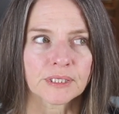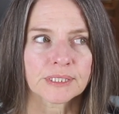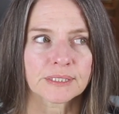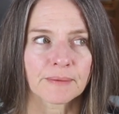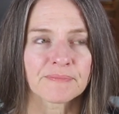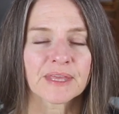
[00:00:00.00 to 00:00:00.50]

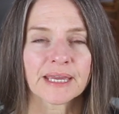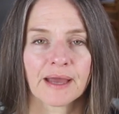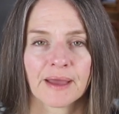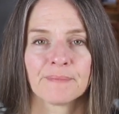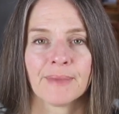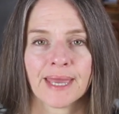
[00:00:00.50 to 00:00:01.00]
Something
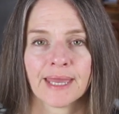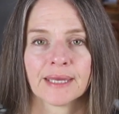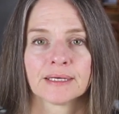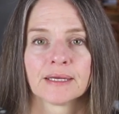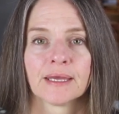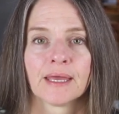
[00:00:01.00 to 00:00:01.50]
I
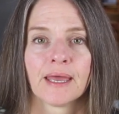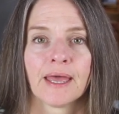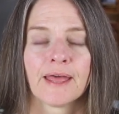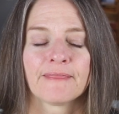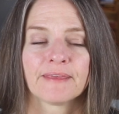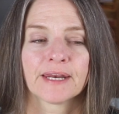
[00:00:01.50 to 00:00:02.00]
made
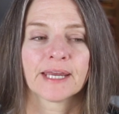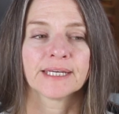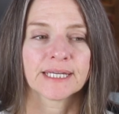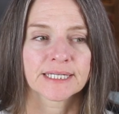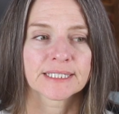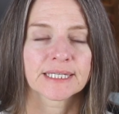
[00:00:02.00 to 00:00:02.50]
that I
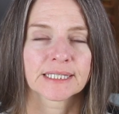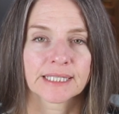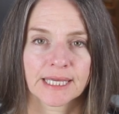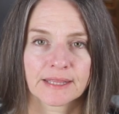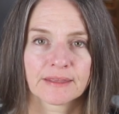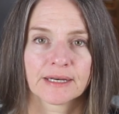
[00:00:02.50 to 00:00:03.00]
needed to
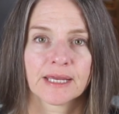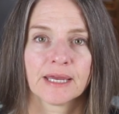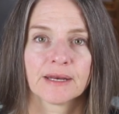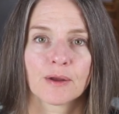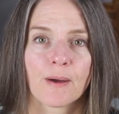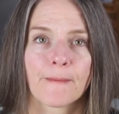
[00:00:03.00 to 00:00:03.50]
lengthen
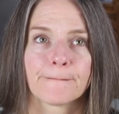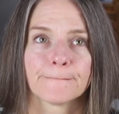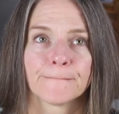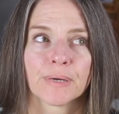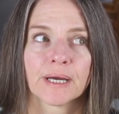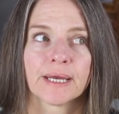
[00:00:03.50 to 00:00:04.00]
it
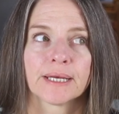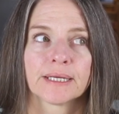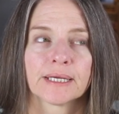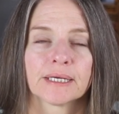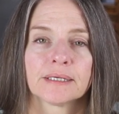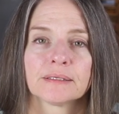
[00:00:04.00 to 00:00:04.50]

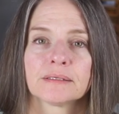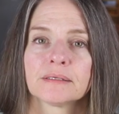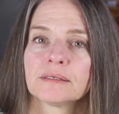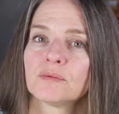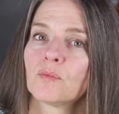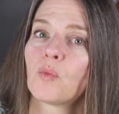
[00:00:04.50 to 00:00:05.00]
but it
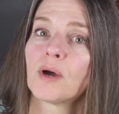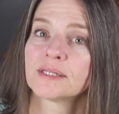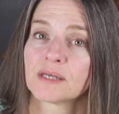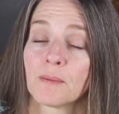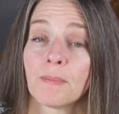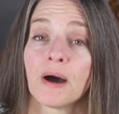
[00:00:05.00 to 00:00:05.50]

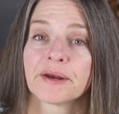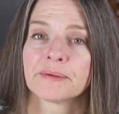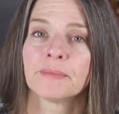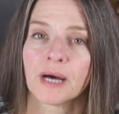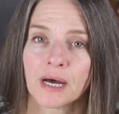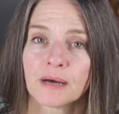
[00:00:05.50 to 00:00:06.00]
was a
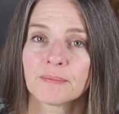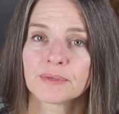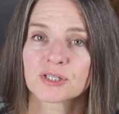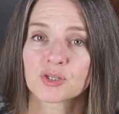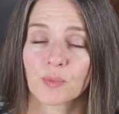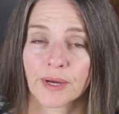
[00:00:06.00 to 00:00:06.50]
bottom
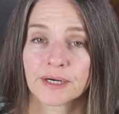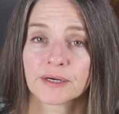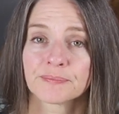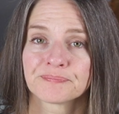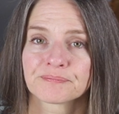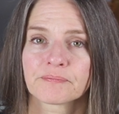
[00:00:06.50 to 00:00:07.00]
up
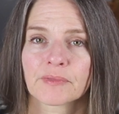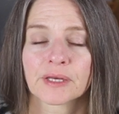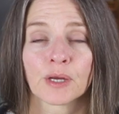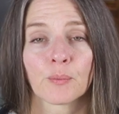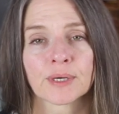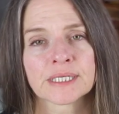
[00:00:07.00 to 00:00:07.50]
sweater
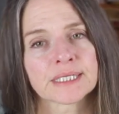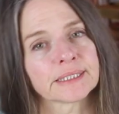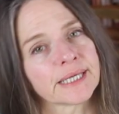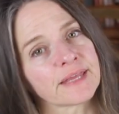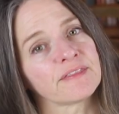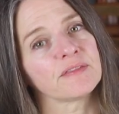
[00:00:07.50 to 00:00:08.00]
and I wanted to
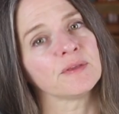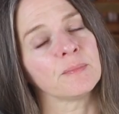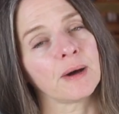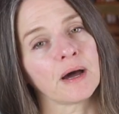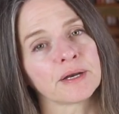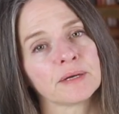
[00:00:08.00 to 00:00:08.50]
lengthen the
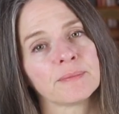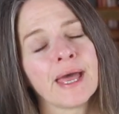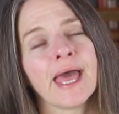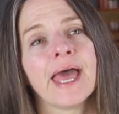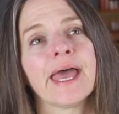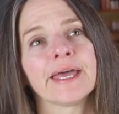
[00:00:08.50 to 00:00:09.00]
bottom.
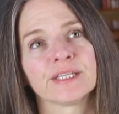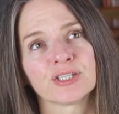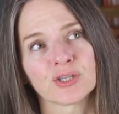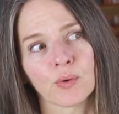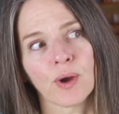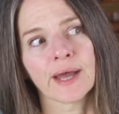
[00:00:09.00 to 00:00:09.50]
And
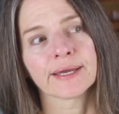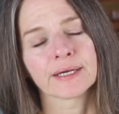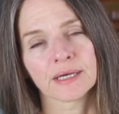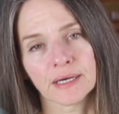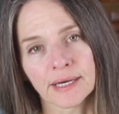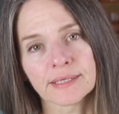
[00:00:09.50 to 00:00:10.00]
so I
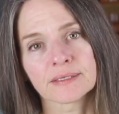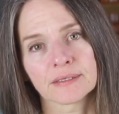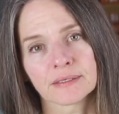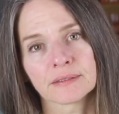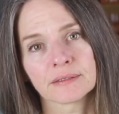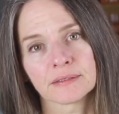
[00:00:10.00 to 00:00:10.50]

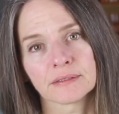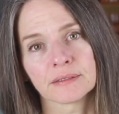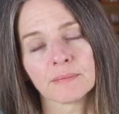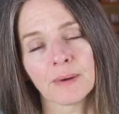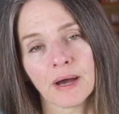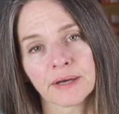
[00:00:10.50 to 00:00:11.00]
cut
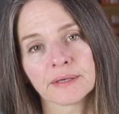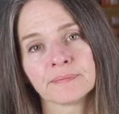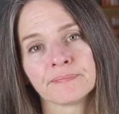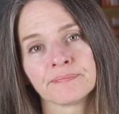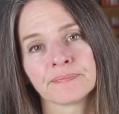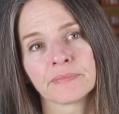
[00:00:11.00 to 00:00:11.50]
the bottom.